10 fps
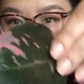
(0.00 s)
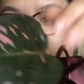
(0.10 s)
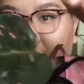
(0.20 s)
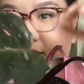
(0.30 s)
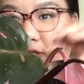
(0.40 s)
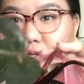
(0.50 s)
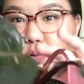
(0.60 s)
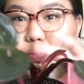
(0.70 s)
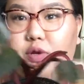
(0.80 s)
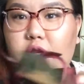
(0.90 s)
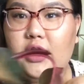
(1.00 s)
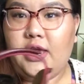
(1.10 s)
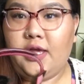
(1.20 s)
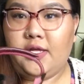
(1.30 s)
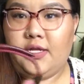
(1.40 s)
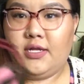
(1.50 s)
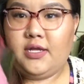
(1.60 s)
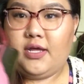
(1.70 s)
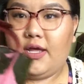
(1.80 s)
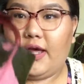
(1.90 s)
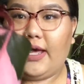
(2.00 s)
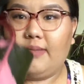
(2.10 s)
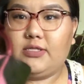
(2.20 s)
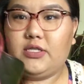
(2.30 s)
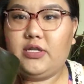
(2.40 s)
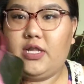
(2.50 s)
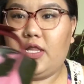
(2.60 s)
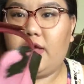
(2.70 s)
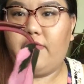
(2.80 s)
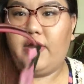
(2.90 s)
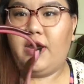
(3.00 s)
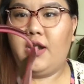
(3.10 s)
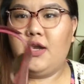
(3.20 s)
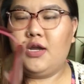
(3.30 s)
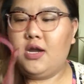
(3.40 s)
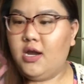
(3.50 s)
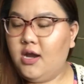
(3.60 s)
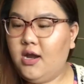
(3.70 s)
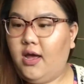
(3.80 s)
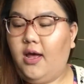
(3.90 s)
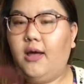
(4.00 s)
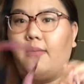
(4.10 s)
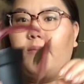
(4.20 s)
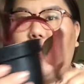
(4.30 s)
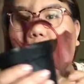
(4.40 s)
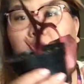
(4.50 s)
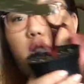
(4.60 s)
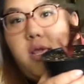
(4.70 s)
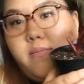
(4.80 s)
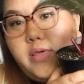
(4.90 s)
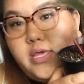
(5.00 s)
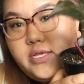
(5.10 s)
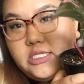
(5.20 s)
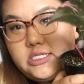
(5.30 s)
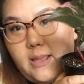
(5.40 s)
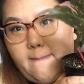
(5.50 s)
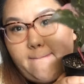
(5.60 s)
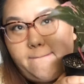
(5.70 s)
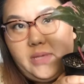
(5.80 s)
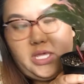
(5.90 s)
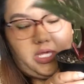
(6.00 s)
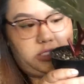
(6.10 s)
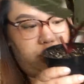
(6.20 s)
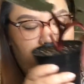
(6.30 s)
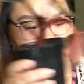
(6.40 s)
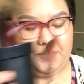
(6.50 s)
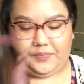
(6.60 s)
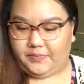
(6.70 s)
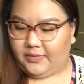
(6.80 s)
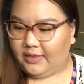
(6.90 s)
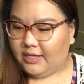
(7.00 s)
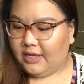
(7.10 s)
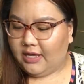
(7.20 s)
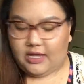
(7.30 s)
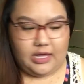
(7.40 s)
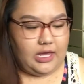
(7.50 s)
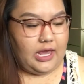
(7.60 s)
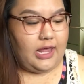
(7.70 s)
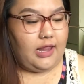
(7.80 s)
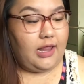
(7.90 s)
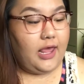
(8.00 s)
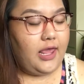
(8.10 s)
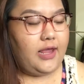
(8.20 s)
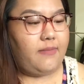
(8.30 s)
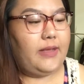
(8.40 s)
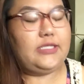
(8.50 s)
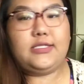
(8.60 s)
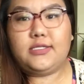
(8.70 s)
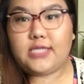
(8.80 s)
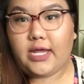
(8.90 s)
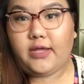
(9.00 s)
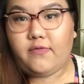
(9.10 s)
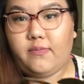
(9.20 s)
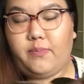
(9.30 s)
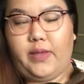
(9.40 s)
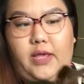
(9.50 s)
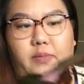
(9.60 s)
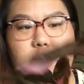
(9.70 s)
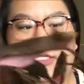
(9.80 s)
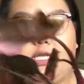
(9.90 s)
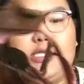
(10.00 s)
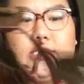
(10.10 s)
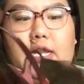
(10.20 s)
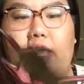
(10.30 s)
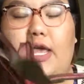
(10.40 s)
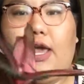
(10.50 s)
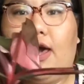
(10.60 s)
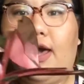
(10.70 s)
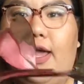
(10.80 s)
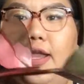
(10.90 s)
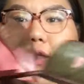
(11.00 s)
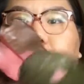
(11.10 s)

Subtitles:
She is so pretty. I absolutely love her. And her name is Peach. And then my second pink princess that I got